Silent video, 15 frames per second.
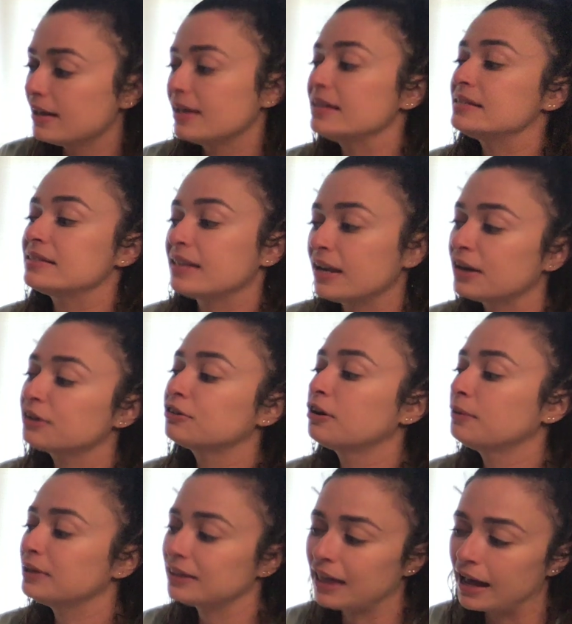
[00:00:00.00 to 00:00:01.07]
A
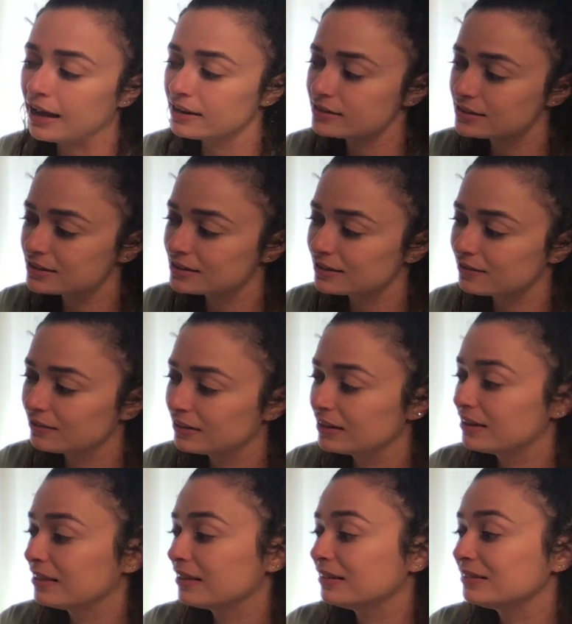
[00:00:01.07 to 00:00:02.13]
scarecrow at last.
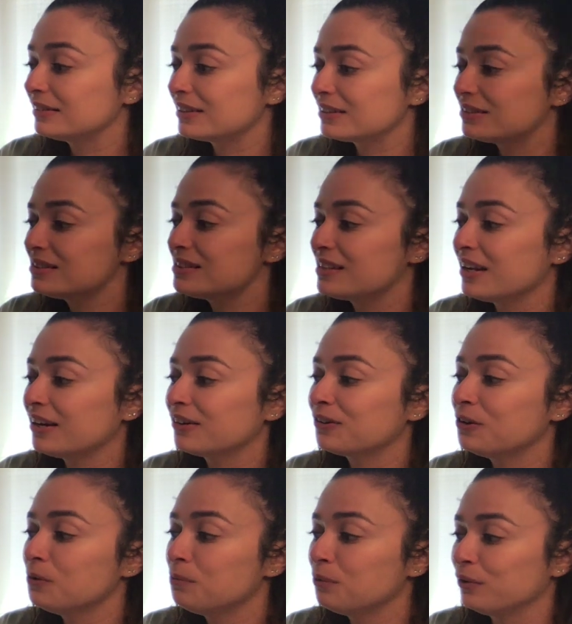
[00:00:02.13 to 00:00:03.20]
The little
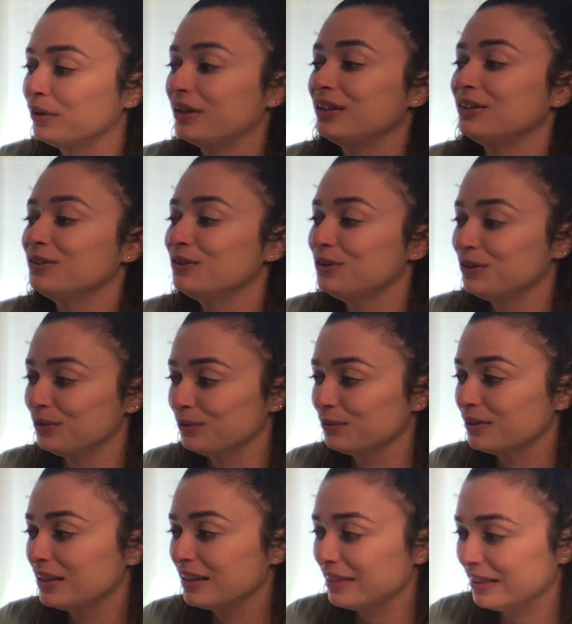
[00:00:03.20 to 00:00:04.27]
Scarecrow boy knew
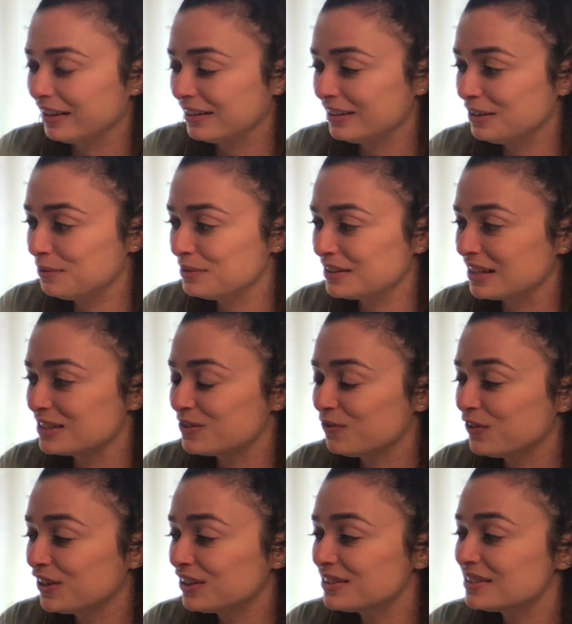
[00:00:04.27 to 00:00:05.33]
that he was as
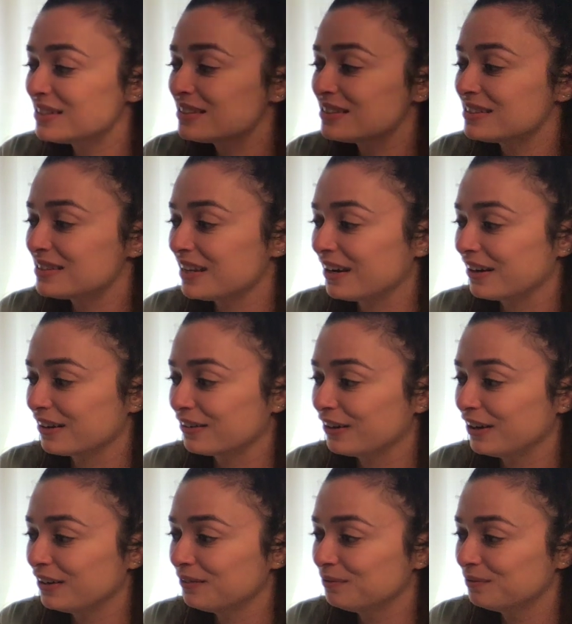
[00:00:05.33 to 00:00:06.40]
fierce as a
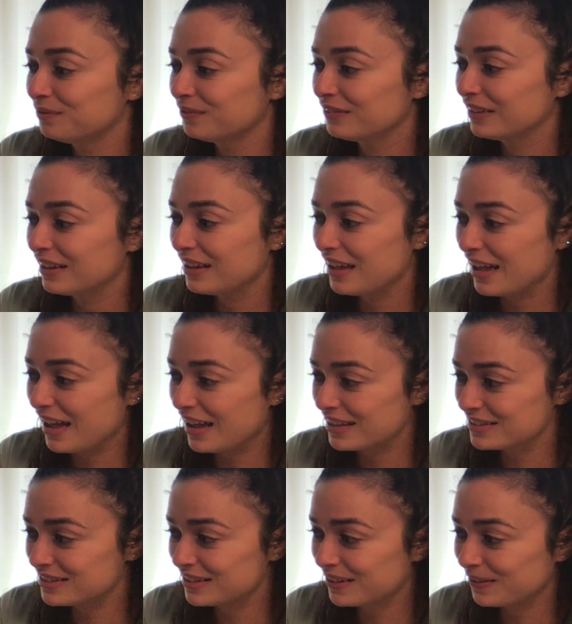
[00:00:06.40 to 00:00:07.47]
scarecrow
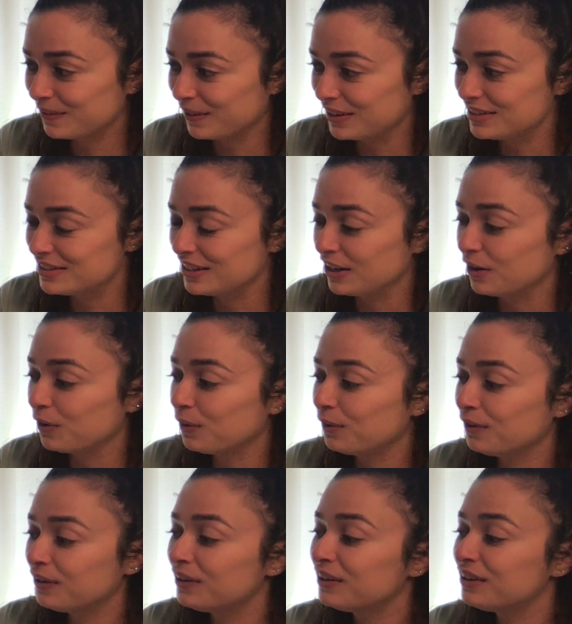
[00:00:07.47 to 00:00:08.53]
as there was in
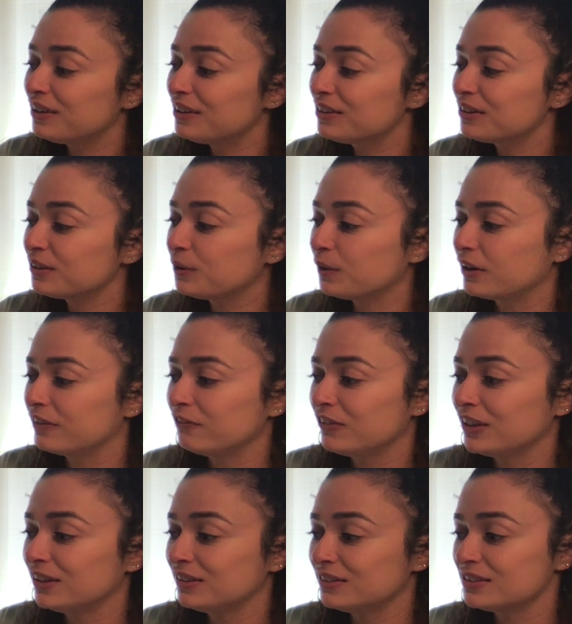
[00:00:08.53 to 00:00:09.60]
all the
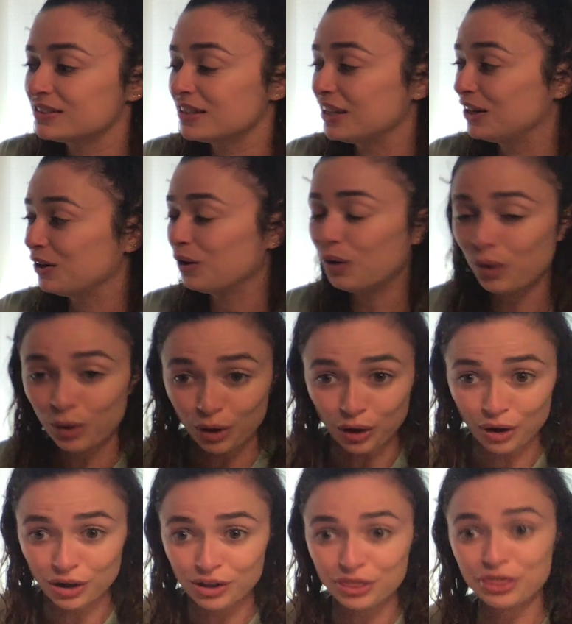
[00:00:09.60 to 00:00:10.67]
cornfields in
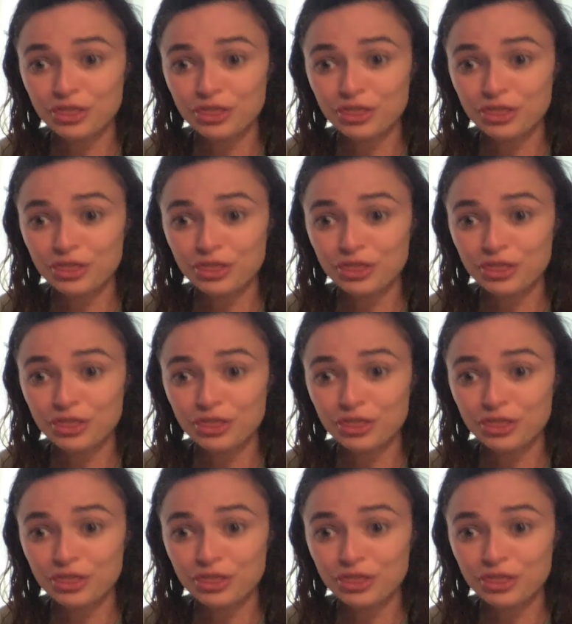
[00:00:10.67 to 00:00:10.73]
all